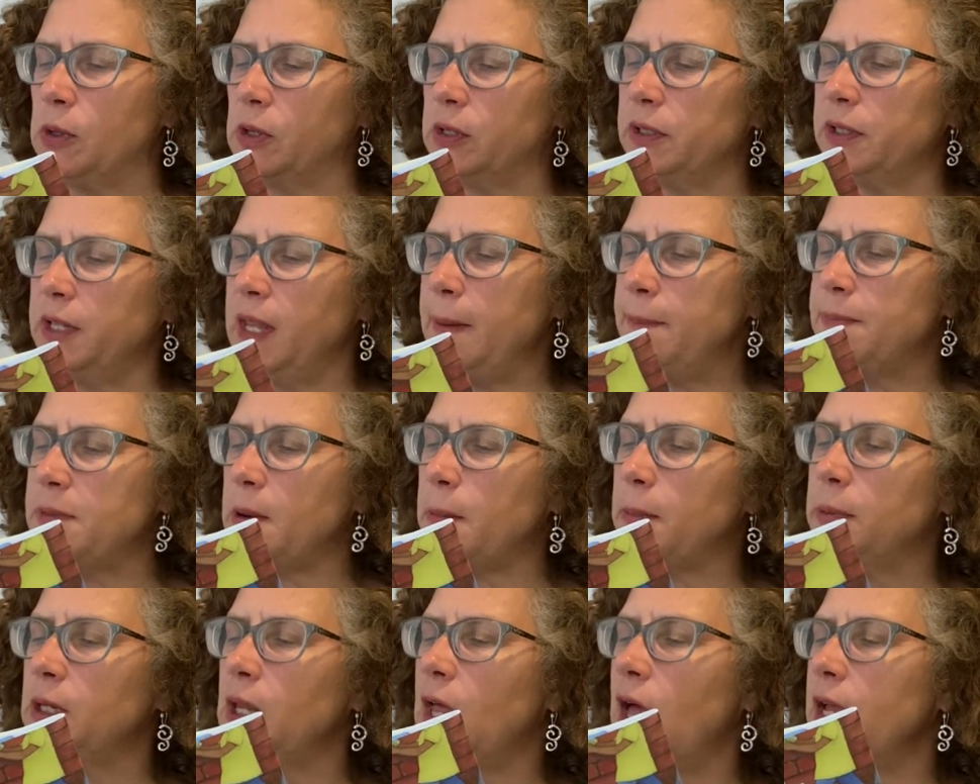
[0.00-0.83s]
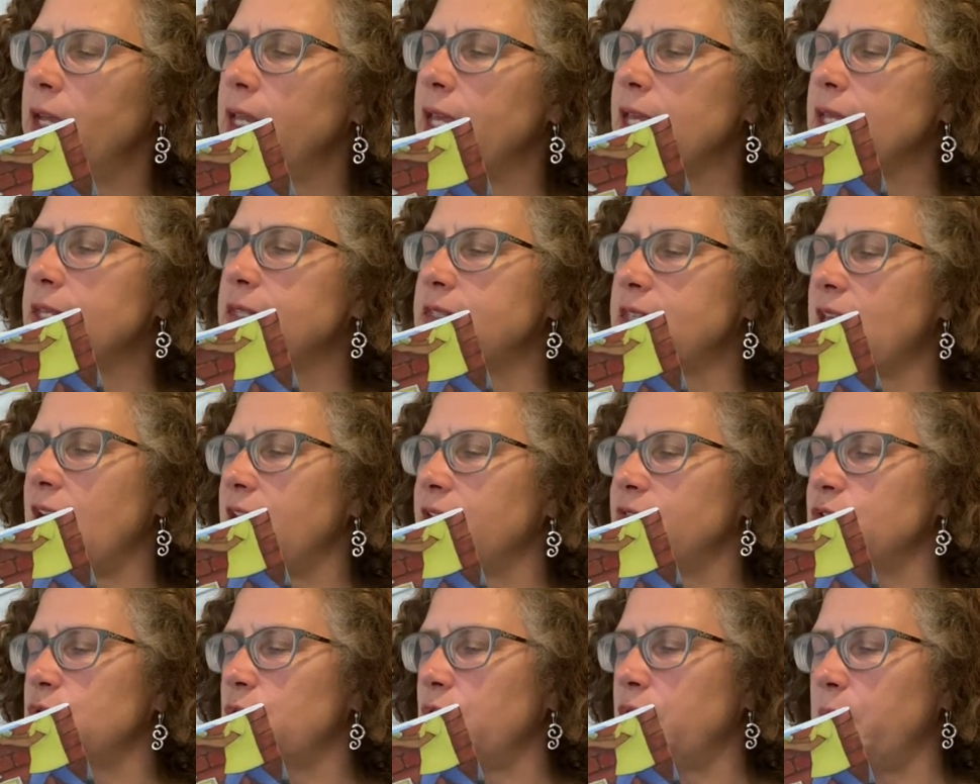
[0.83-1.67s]
could keep their belongings
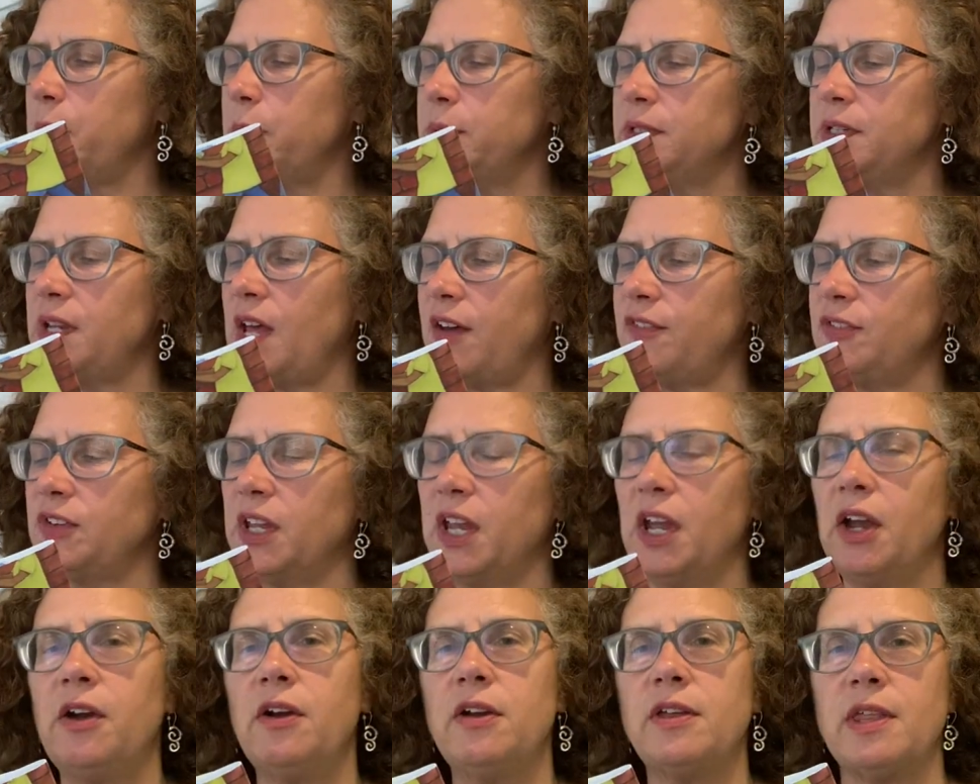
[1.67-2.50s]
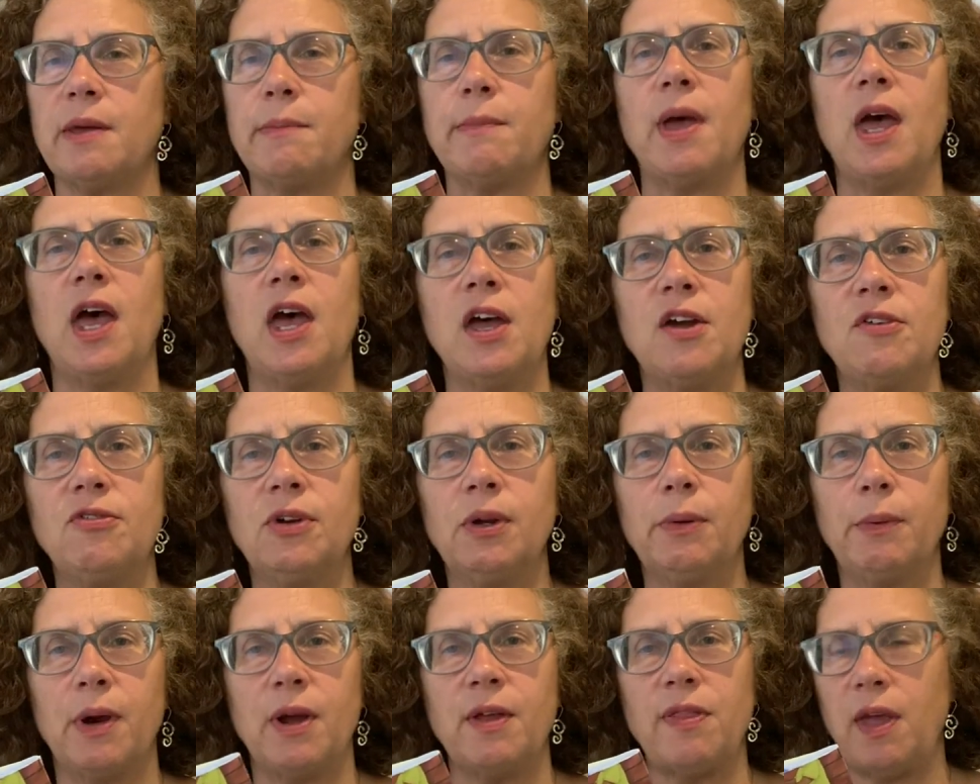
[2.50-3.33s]
safe so they wouldn't have to carry them
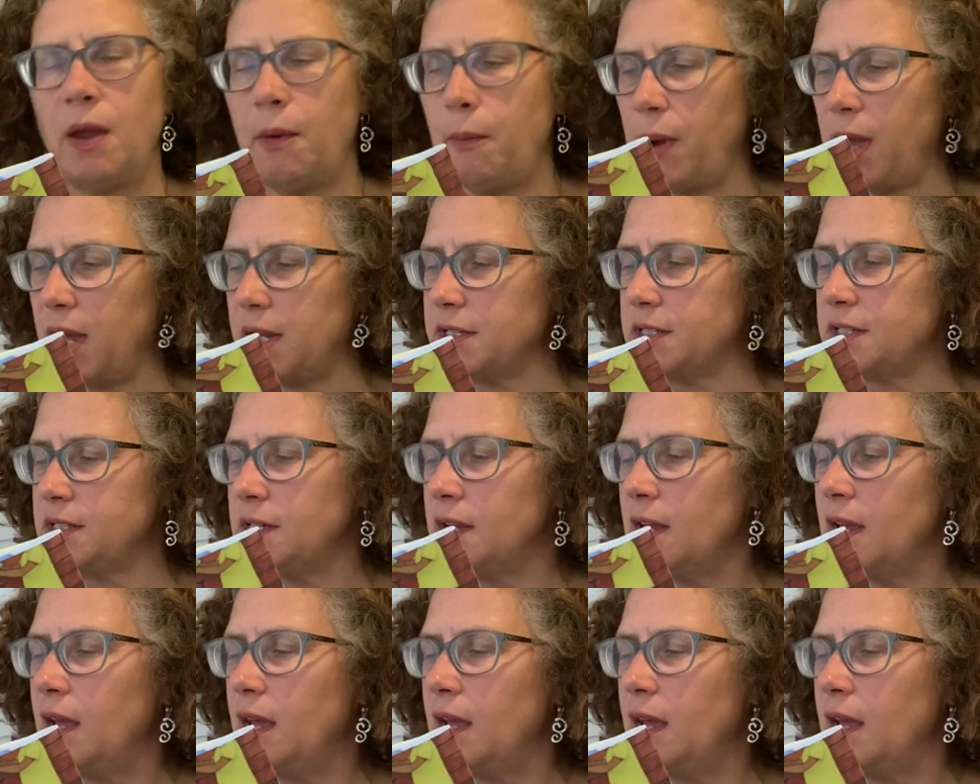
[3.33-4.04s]
everywhere they went.